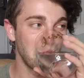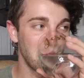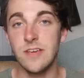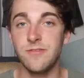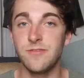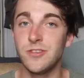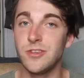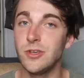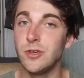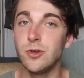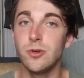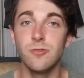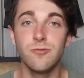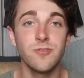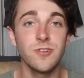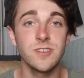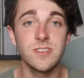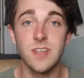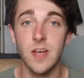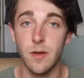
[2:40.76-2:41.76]
If you,
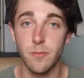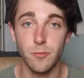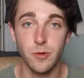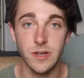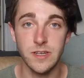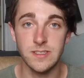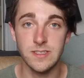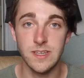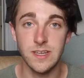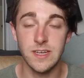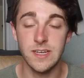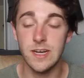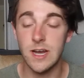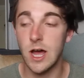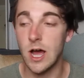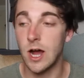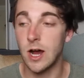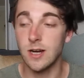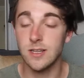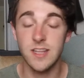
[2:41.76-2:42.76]
for some reason,
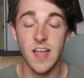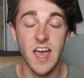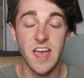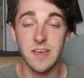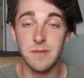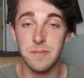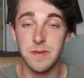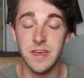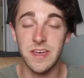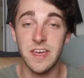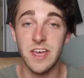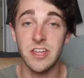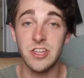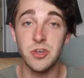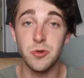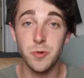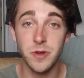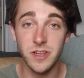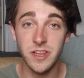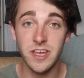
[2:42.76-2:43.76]
are like me
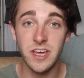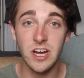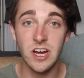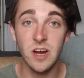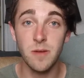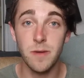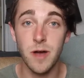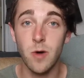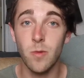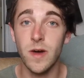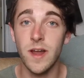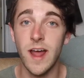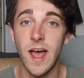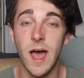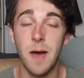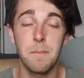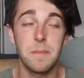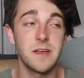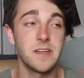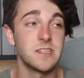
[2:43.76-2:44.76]
and you really care about what
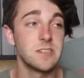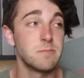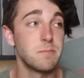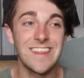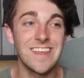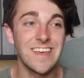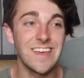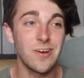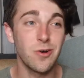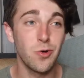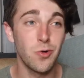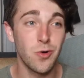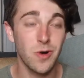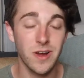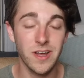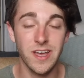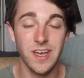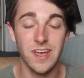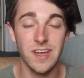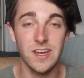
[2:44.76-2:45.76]
happened, the
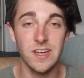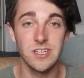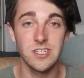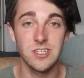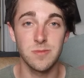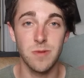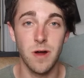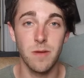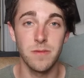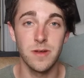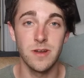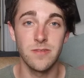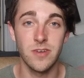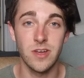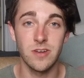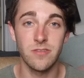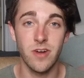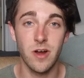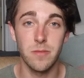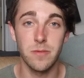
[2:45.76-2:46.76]
Oregon Department of
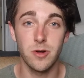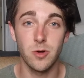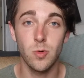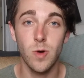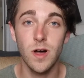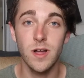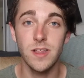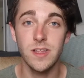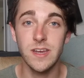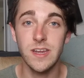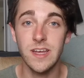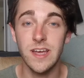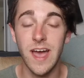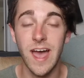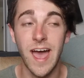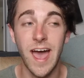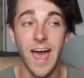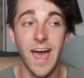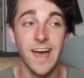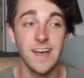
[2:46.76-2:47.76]
Environmental Quality
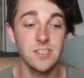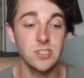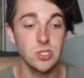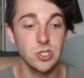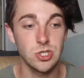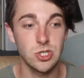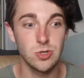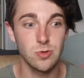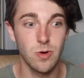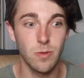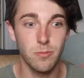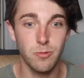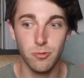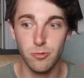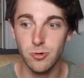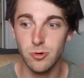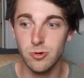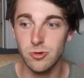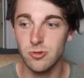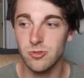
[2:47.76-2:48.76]
has to
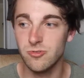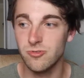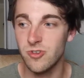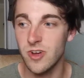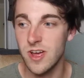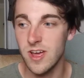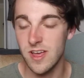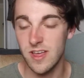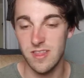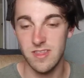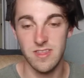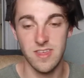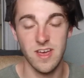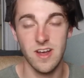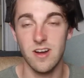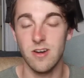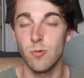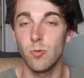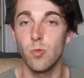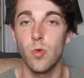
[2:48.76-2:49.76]
approve
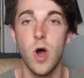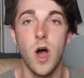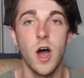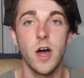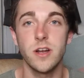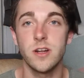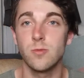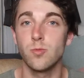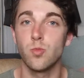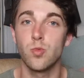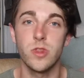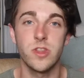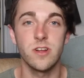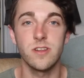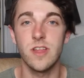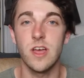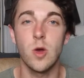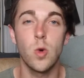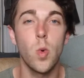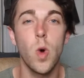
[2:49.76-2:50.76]
their
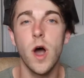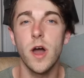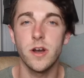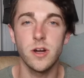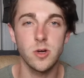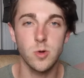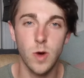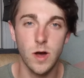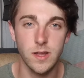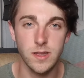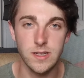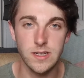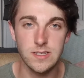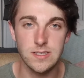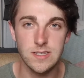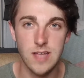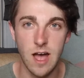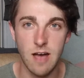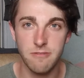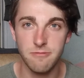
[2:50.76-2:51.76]
water quality
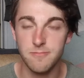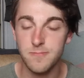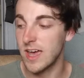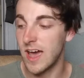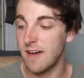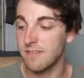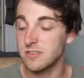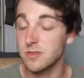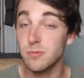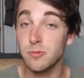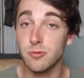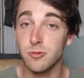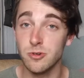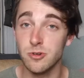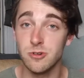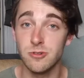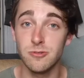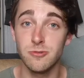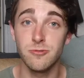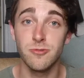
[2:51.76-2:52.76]
stuff. They have to
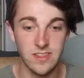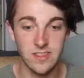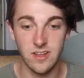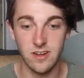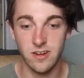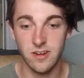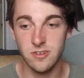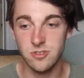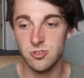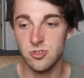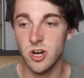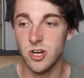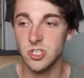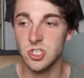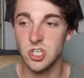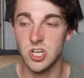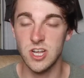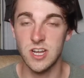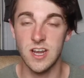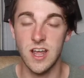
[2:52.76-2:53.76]
prove in their
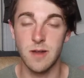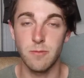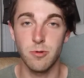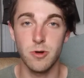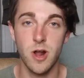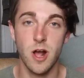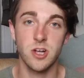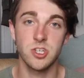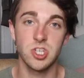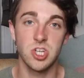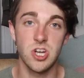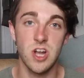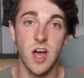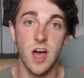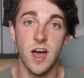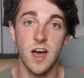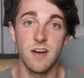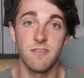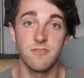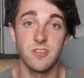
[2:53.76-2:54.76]
construction and production
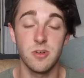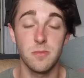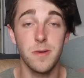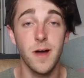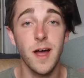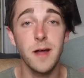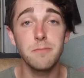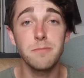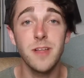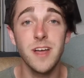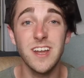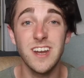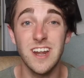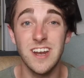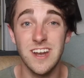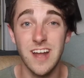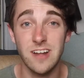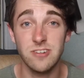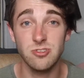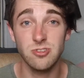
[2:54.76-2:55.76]
of their pipeline
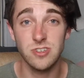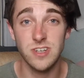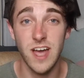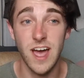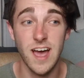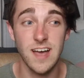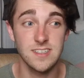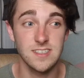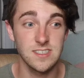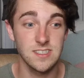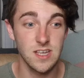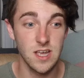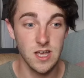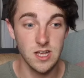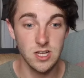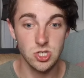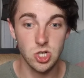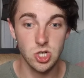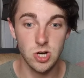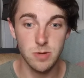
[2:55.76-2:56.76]
and natural gas
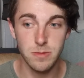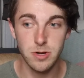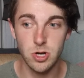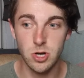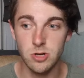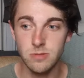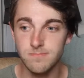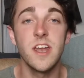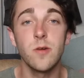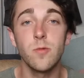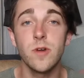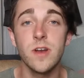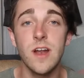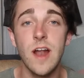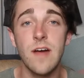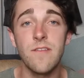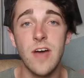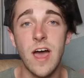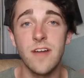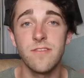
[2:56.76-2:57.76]
terminal that it
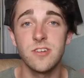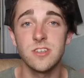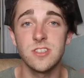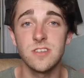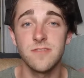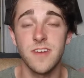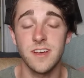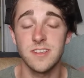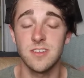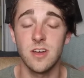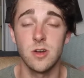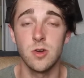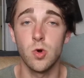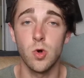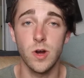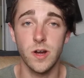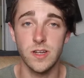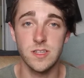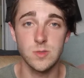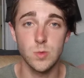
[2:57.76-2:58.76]
wouldn't have adverse effects on
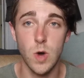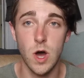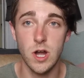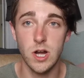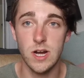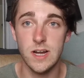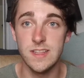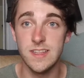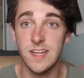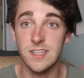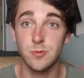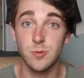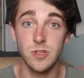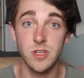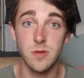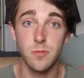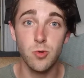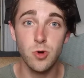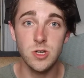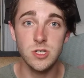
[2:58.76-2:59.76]
Oregon's water. And that's
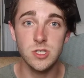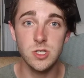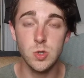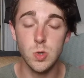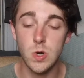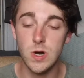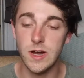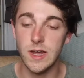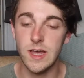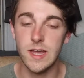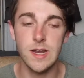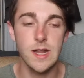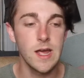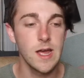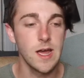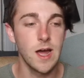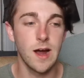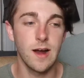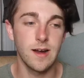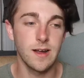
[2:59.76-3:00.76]
really important to Oregon,
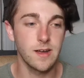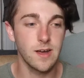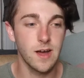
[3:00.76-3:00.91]
our